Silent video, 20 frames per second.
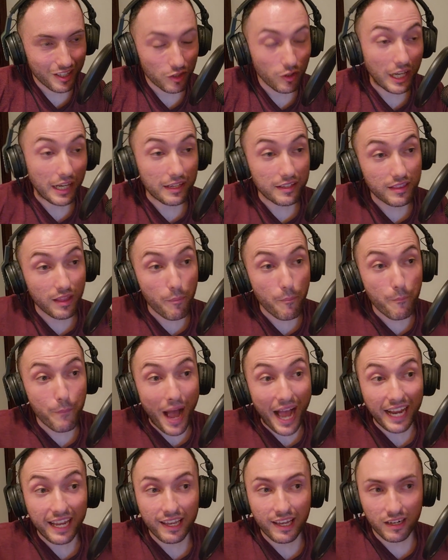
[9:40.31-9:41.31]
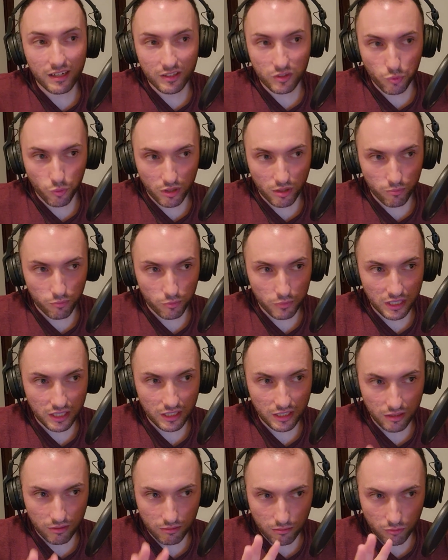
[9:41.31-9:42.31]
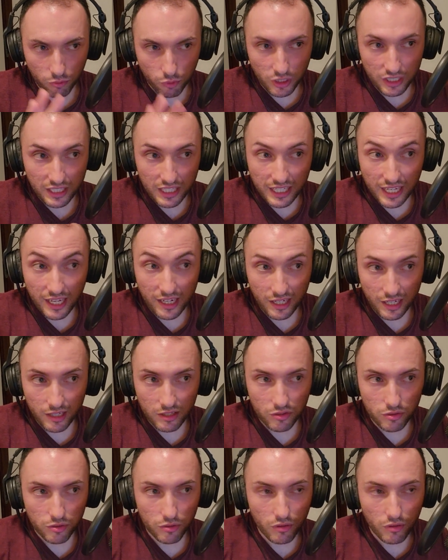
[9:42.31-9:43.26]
Like the back end is what I'm really getting into